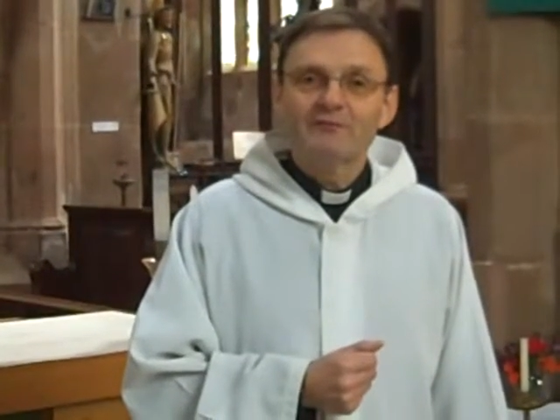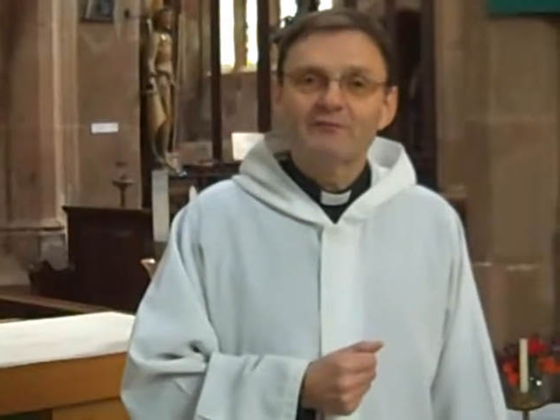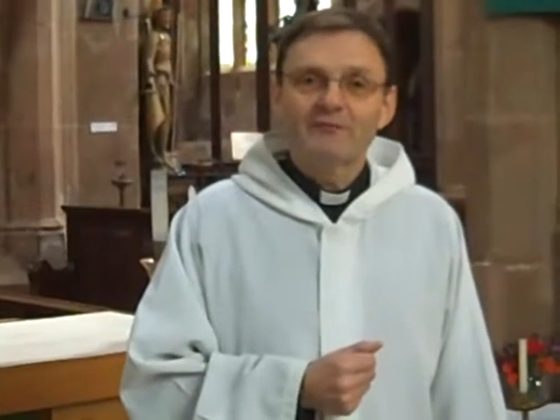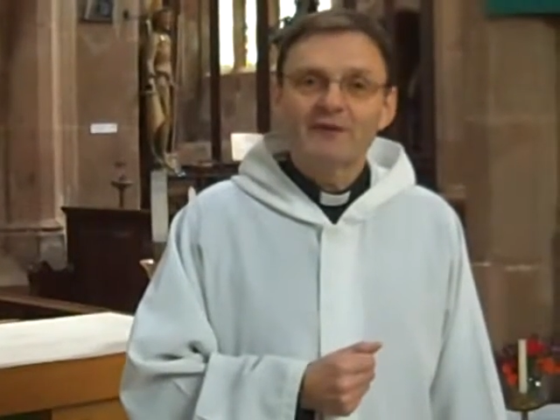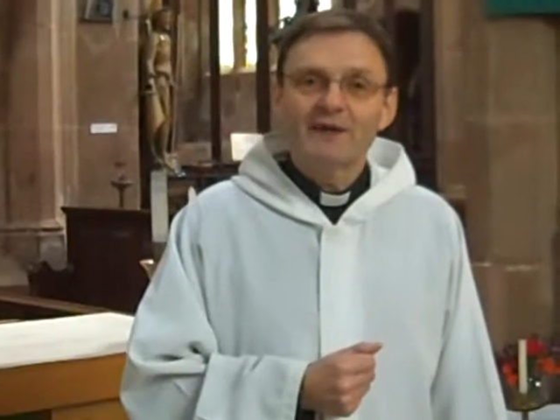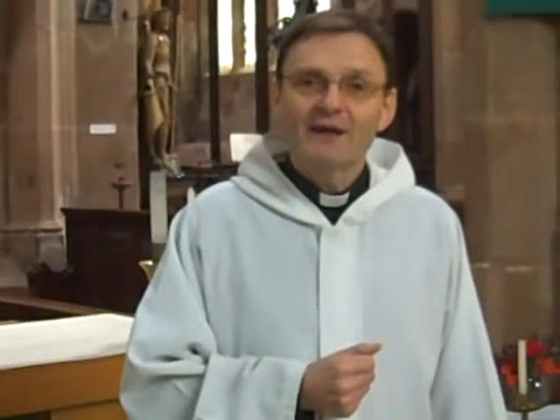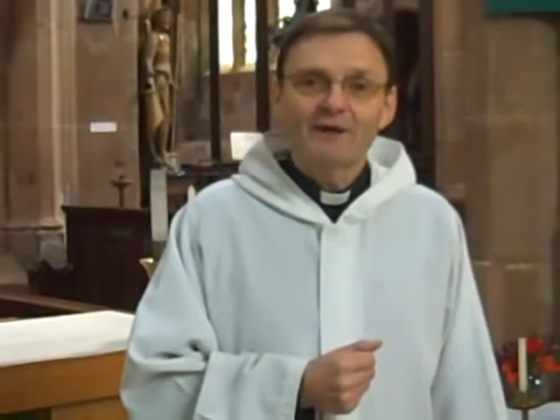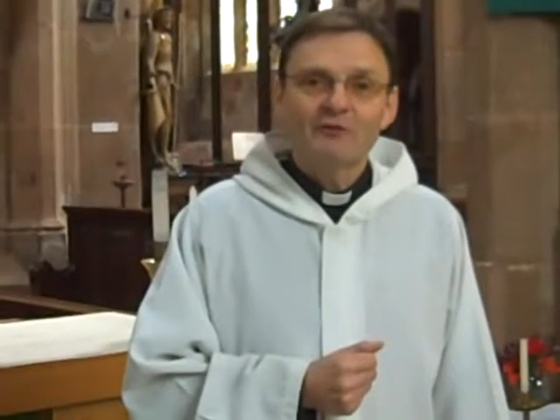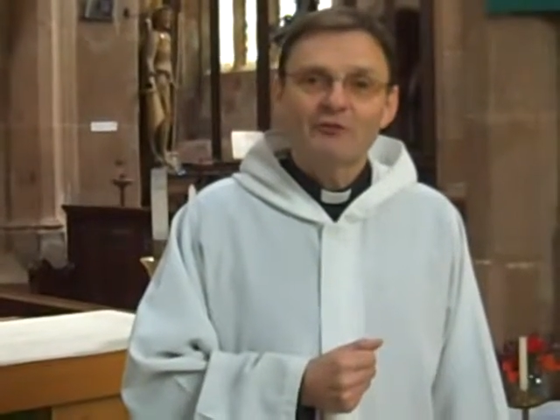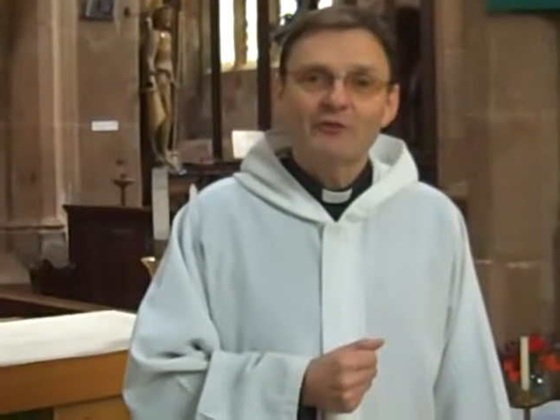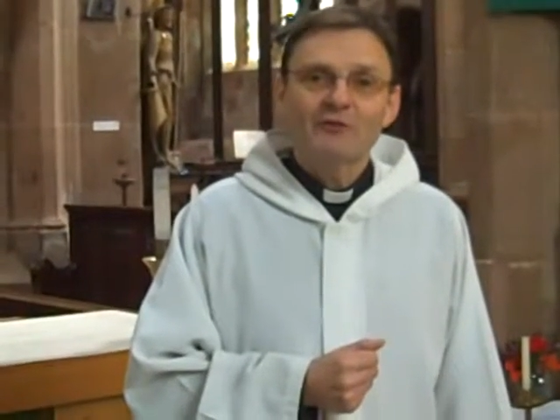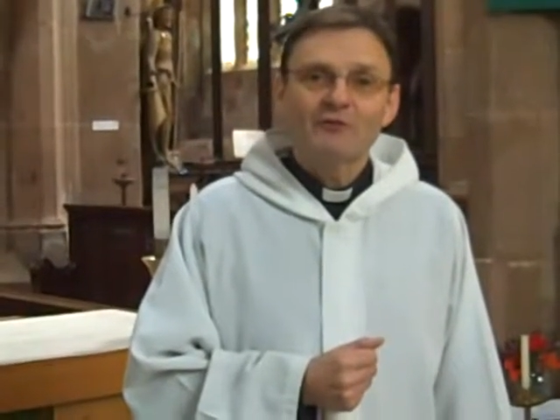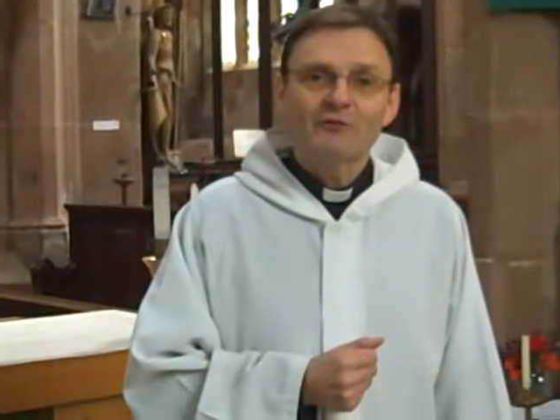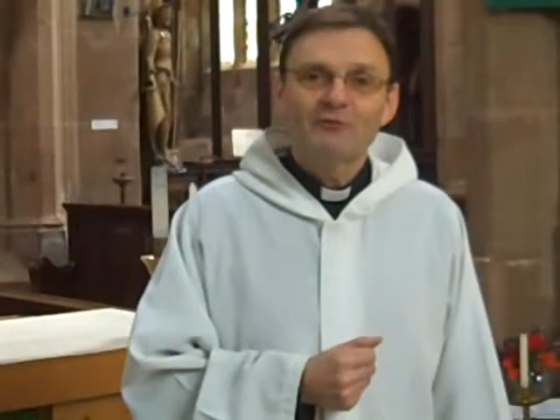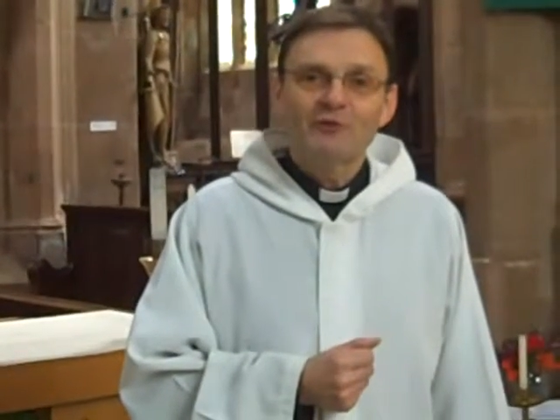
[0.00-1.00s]
we have
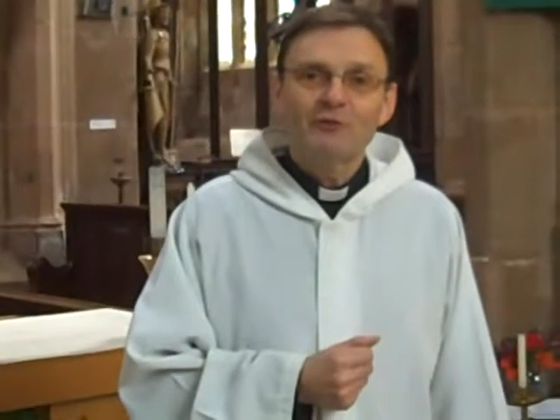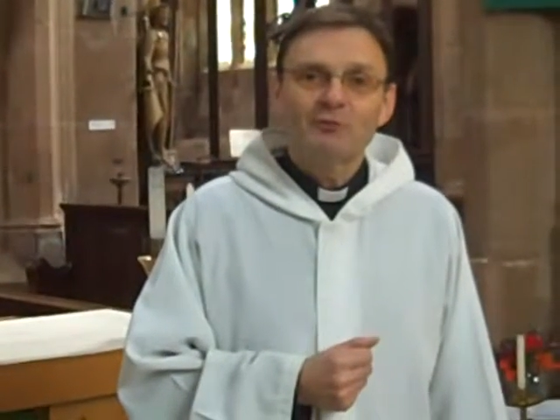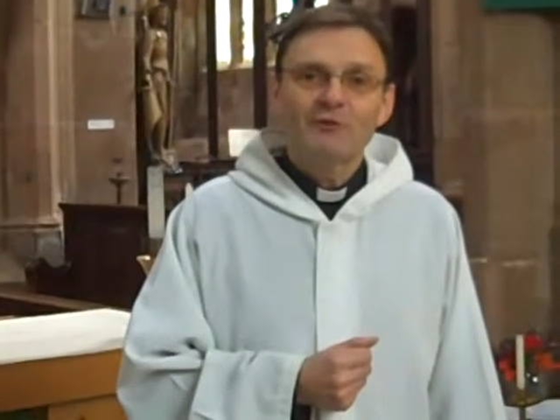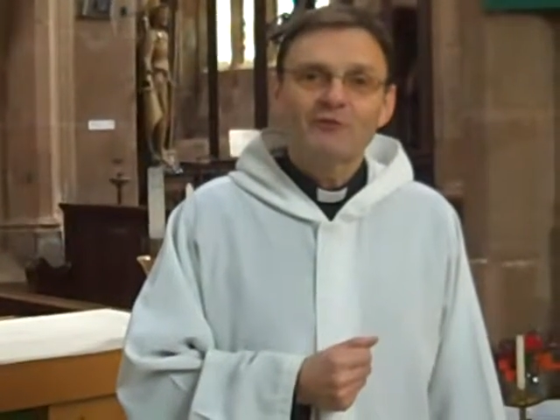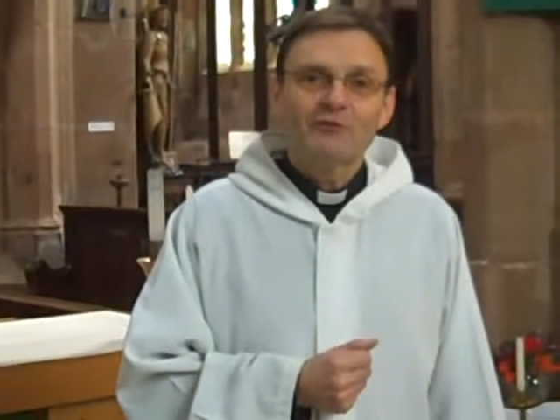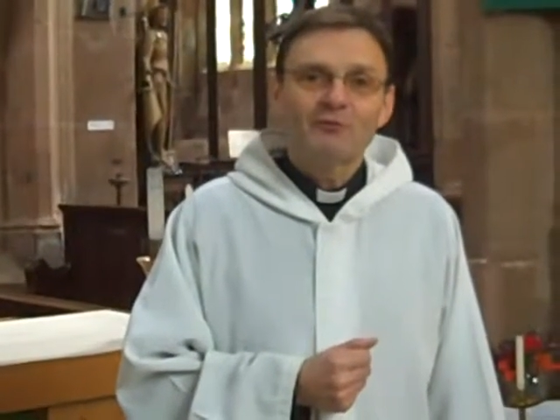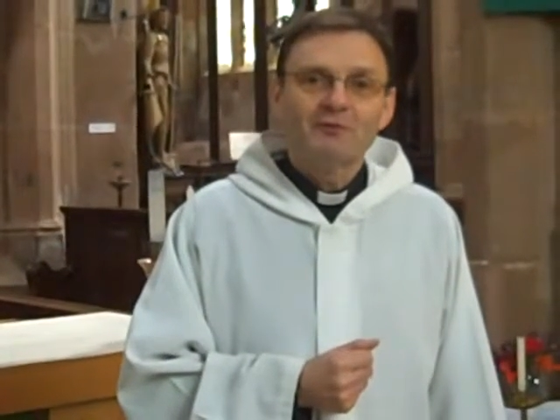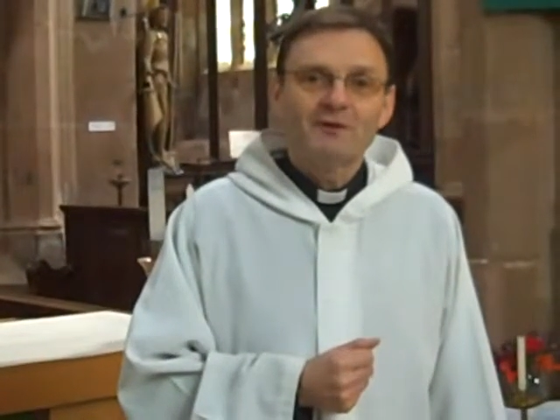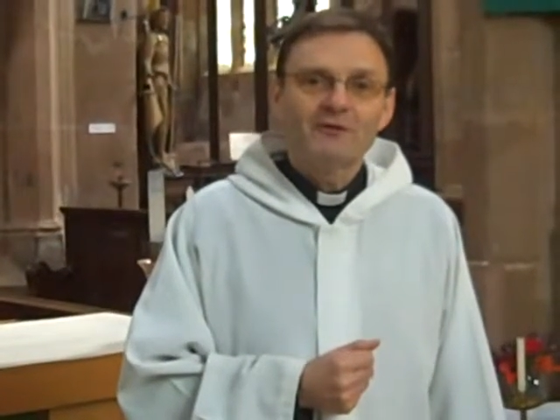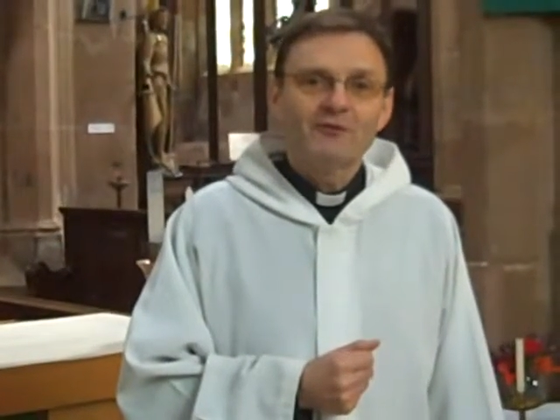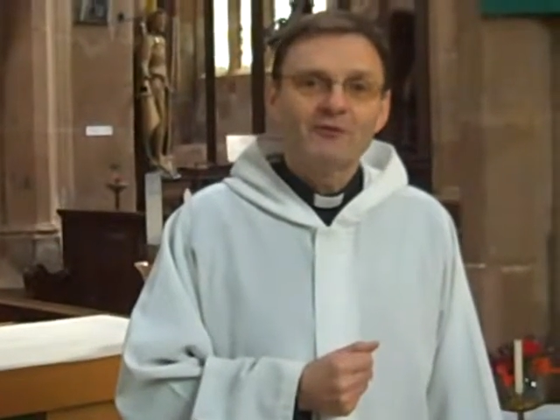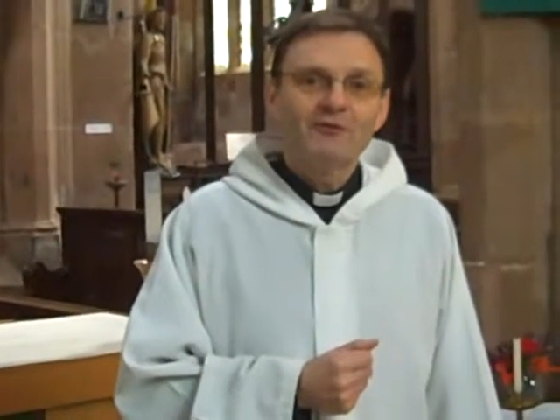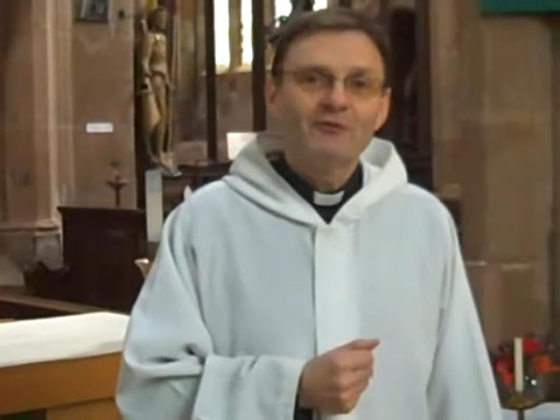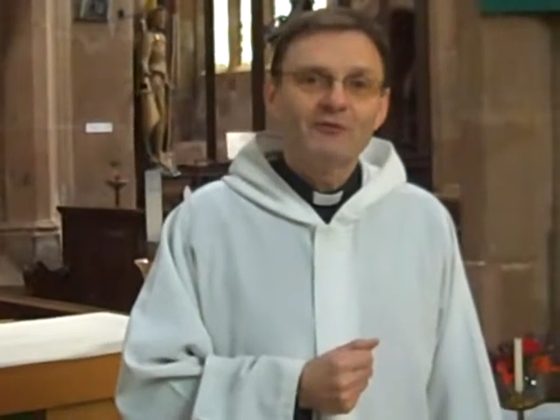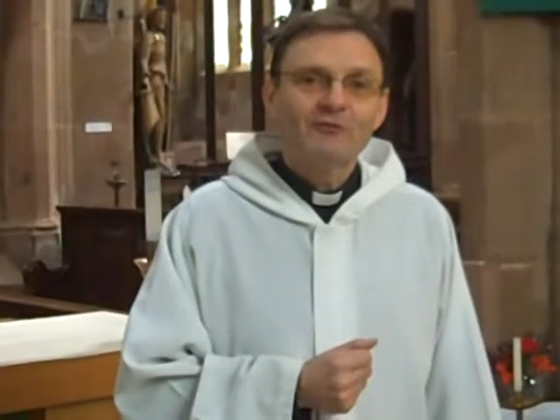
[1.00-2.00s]
such a responsibility